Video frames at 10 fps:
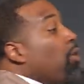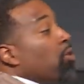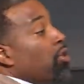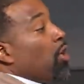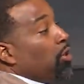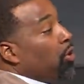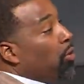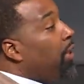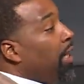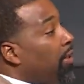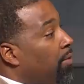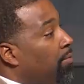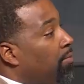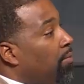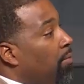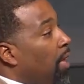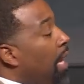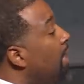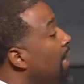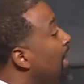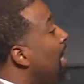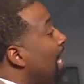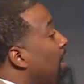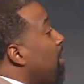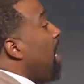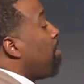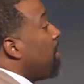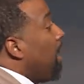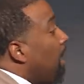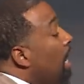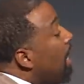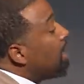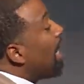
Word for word: going to talk to you again. He said that down in chapter 10. He said,